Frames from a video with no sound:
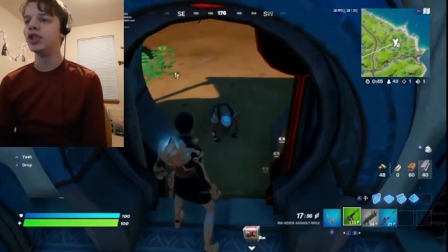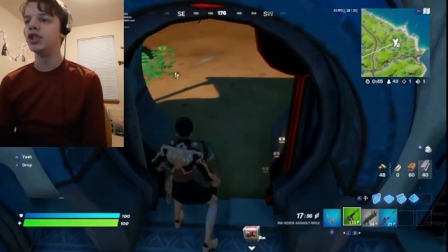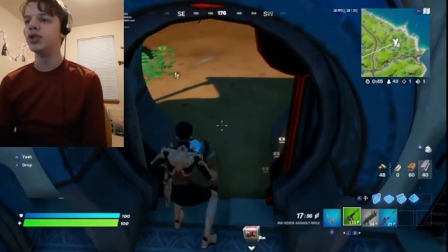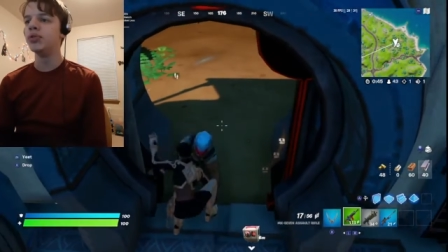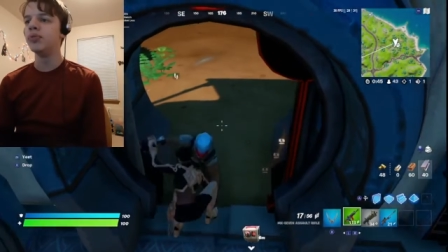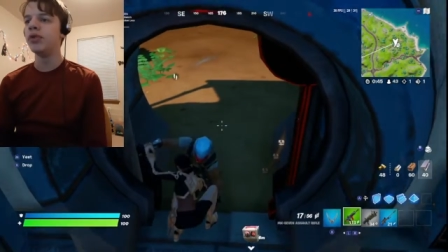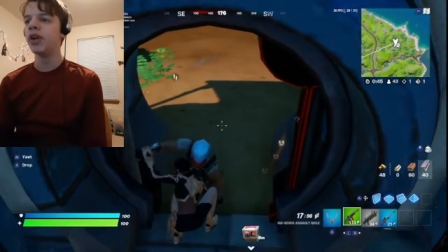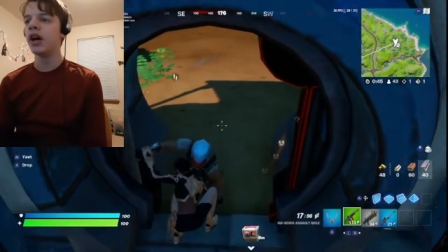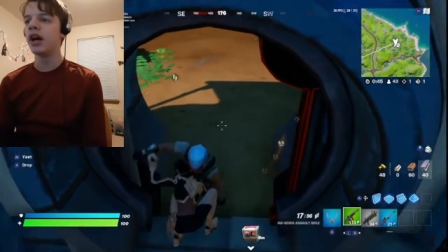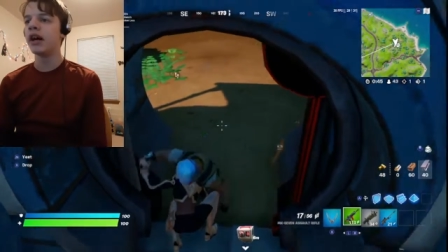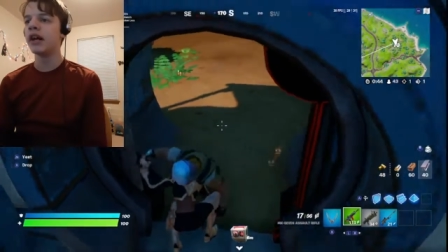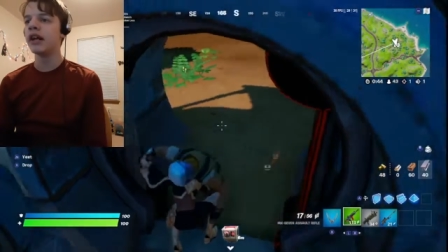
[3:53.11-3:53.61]
Do
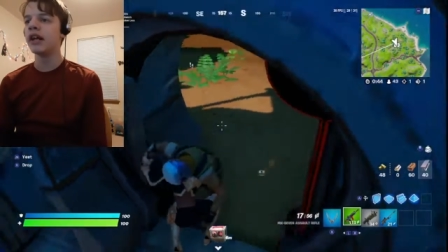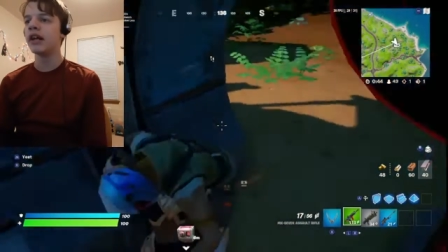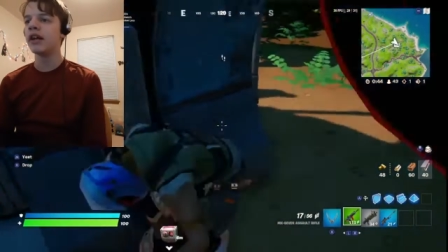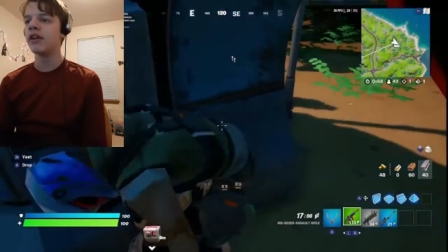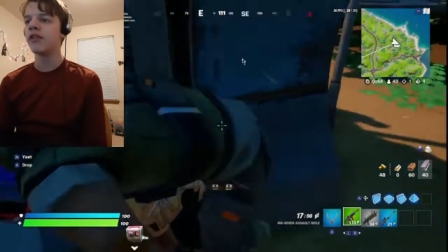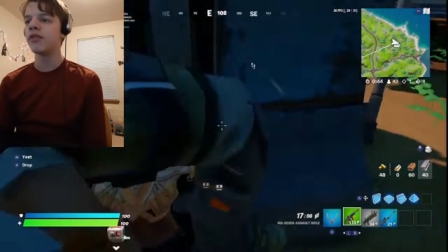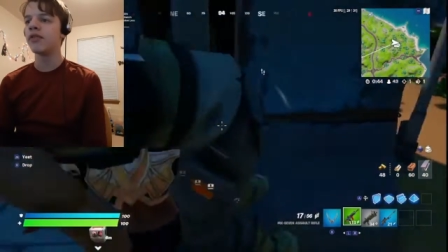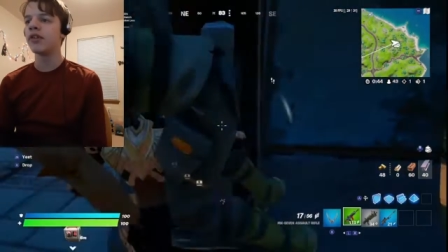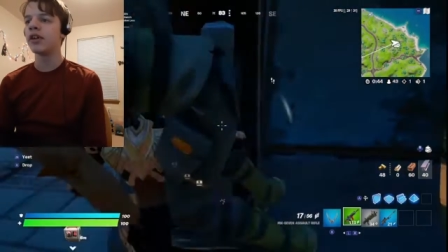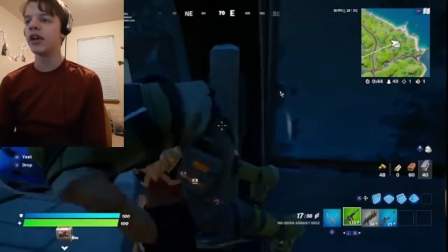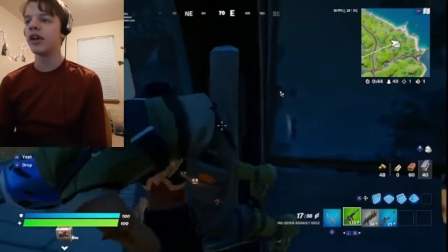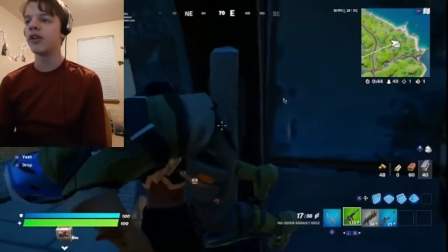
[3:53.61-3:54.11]
not
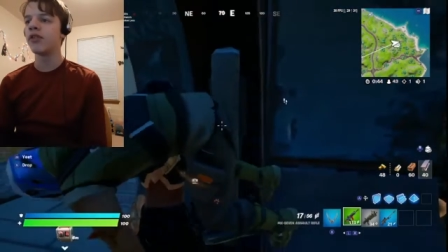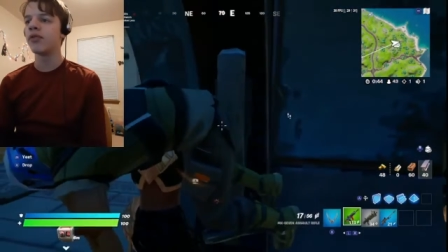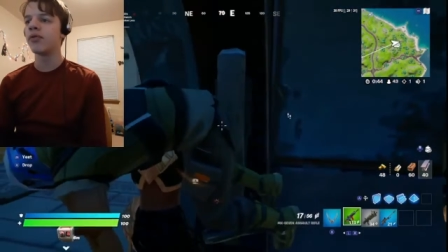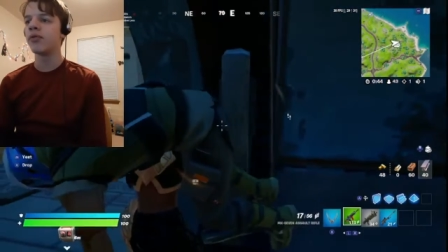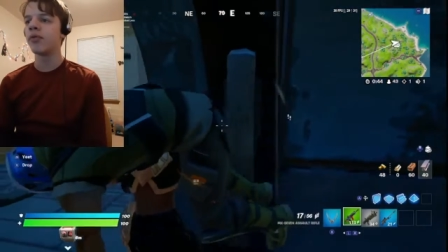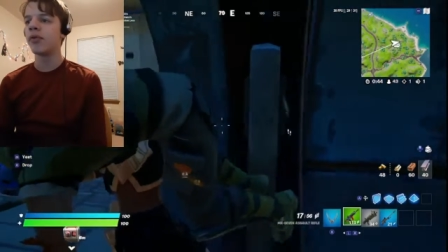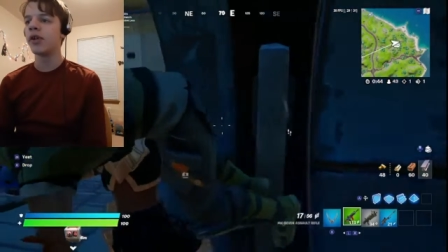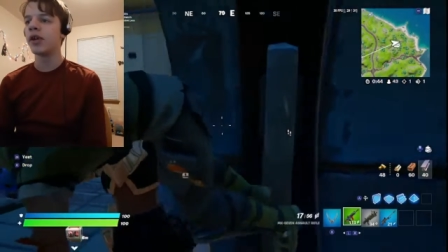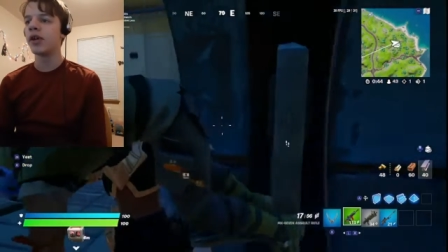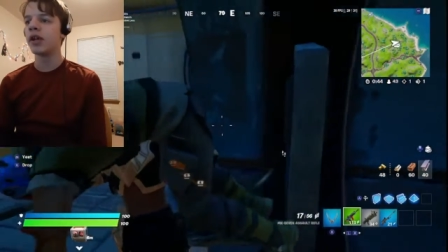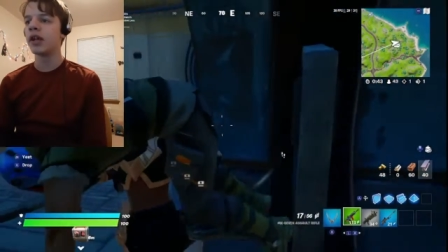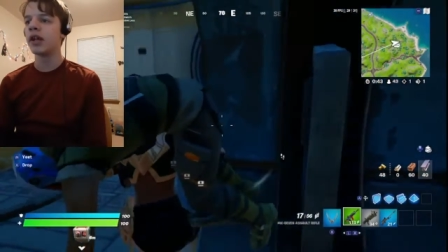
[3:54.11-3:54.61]
kill the other
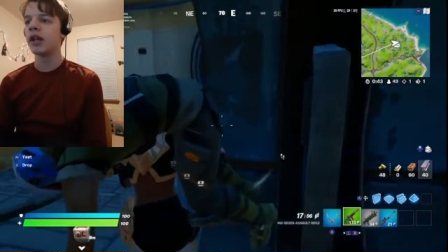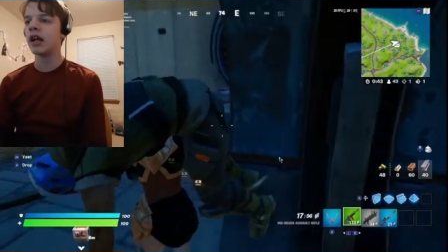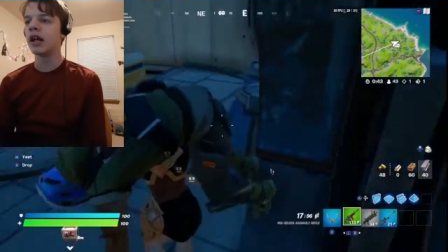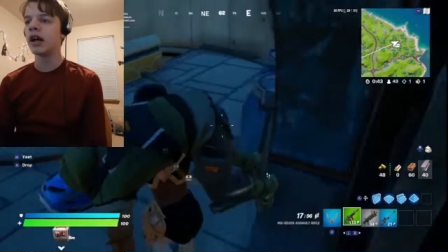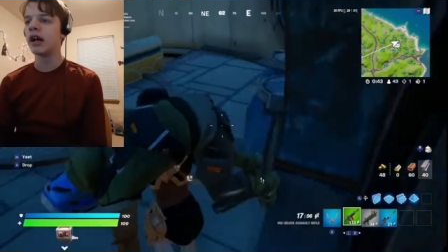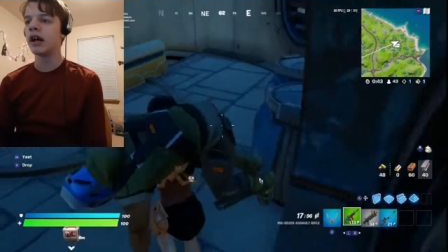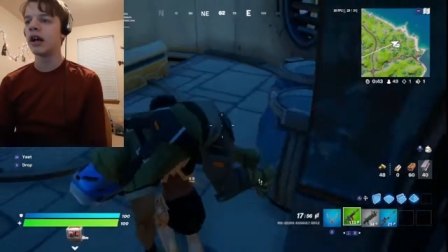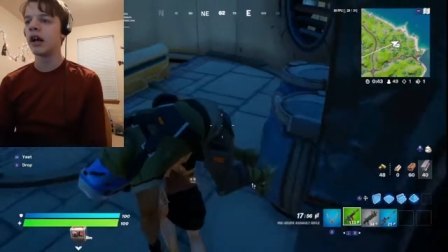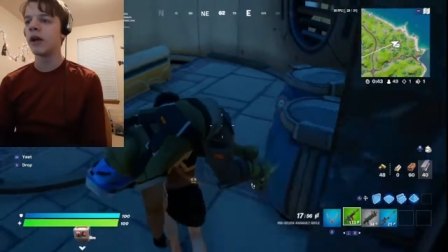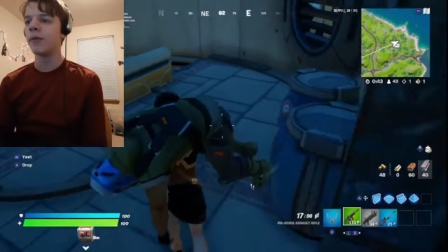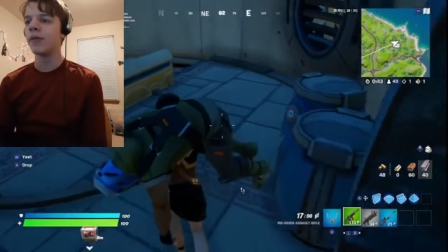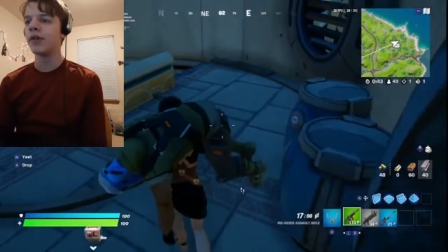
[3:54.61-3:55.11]
one,
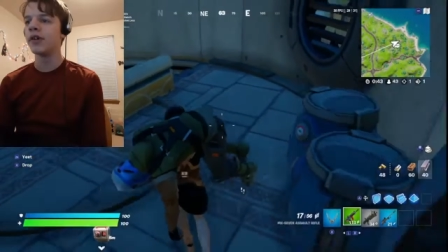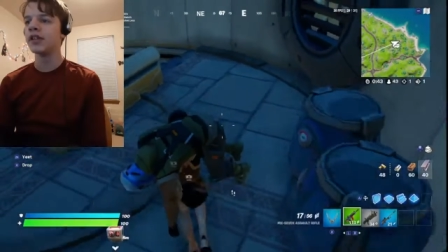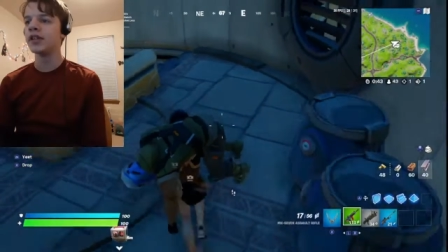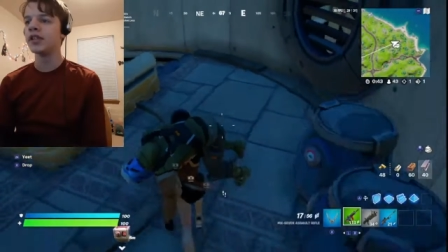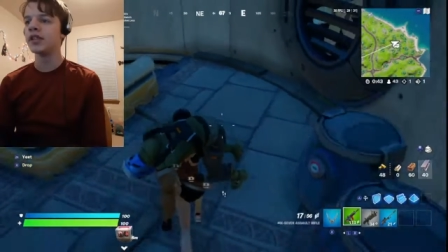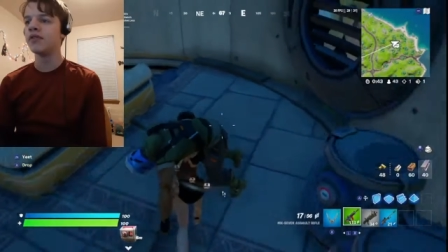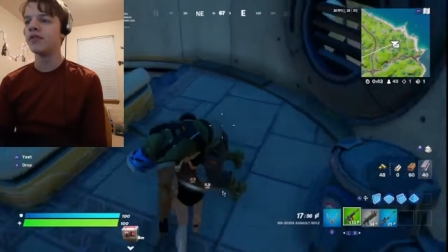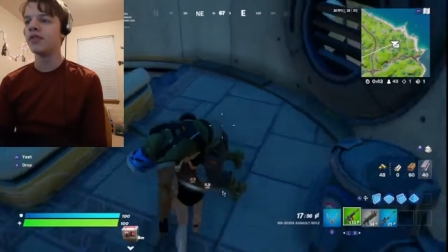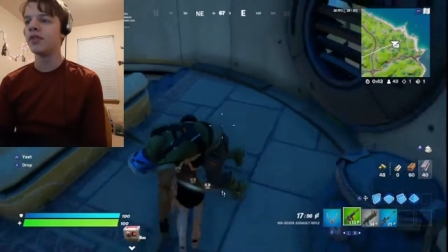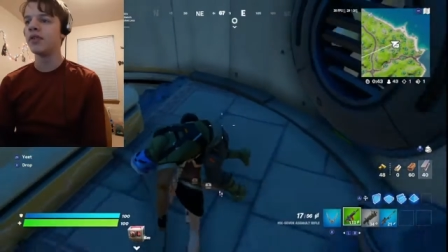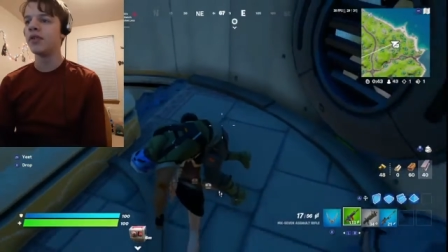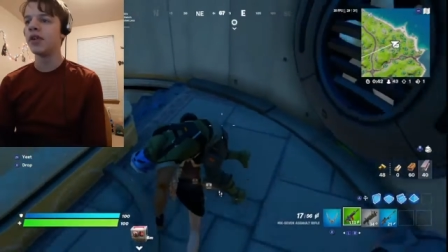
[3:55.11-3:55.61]
okay? Because
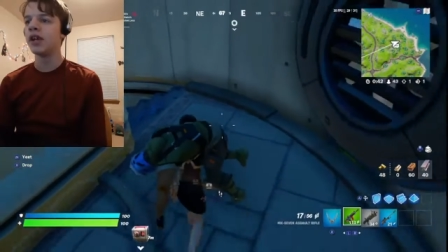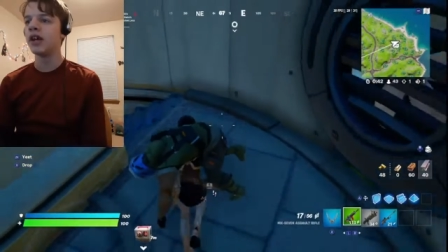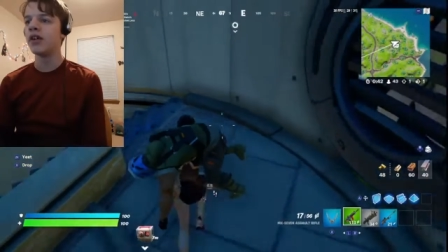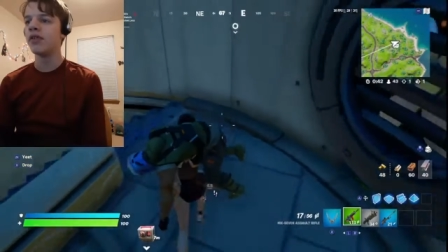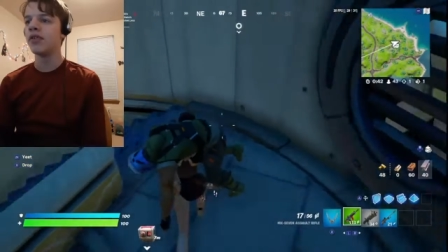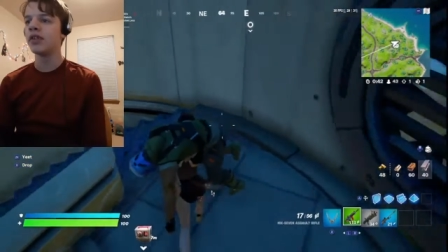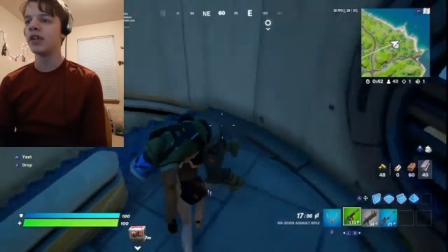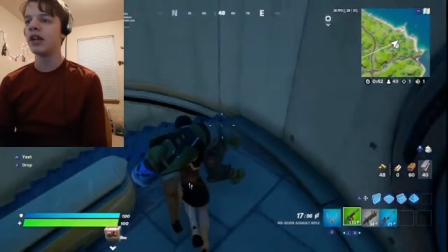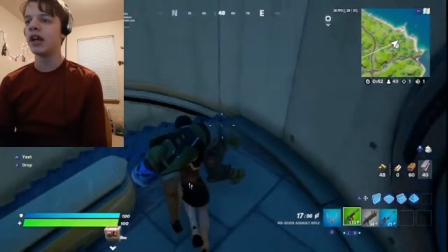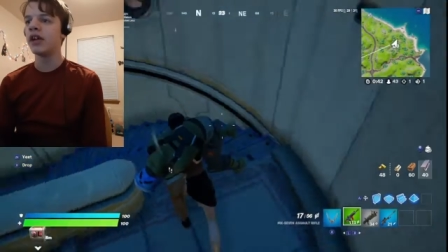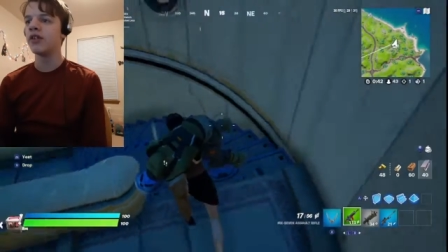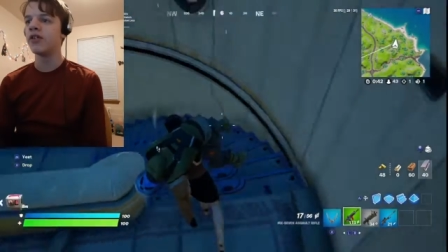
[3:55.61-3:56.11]
if you
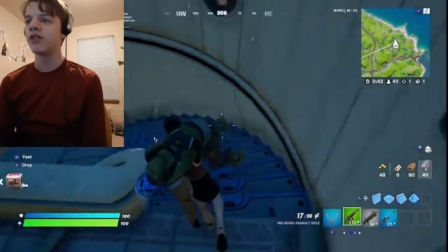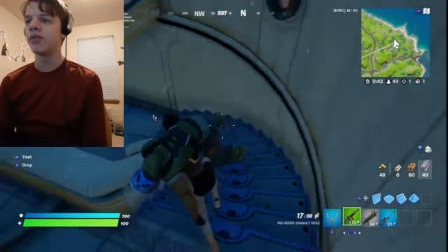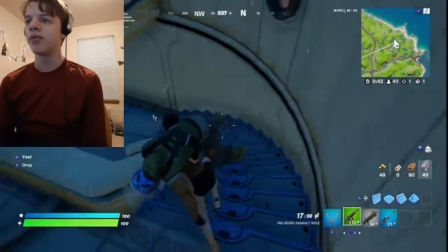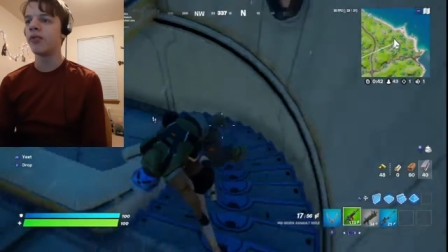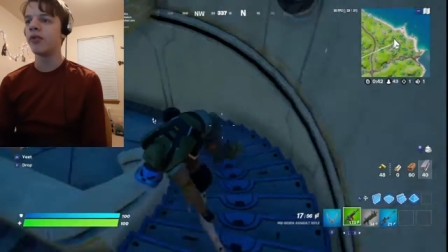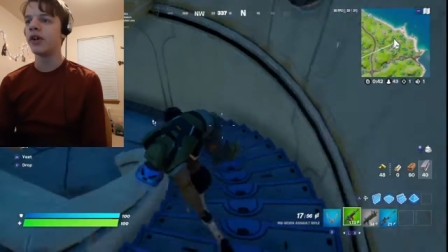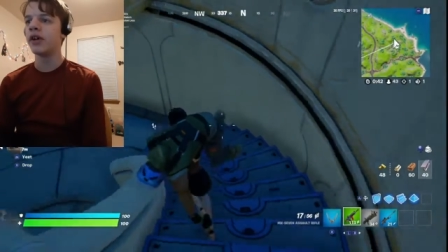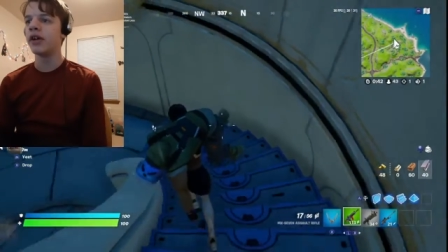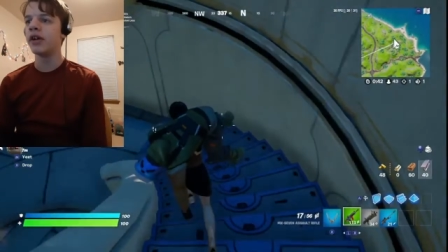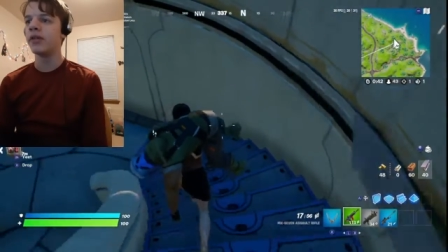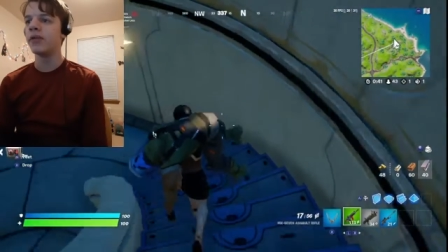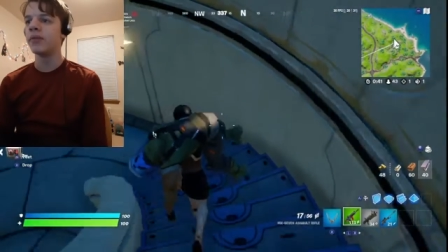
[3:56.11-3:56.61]
kill the other
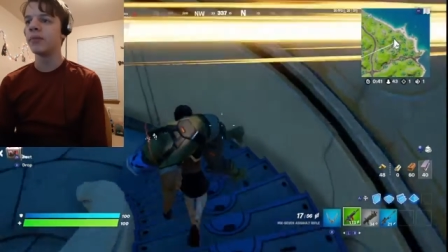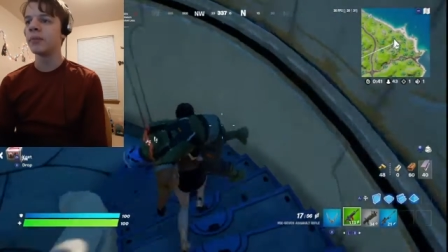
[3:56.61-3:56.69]
one,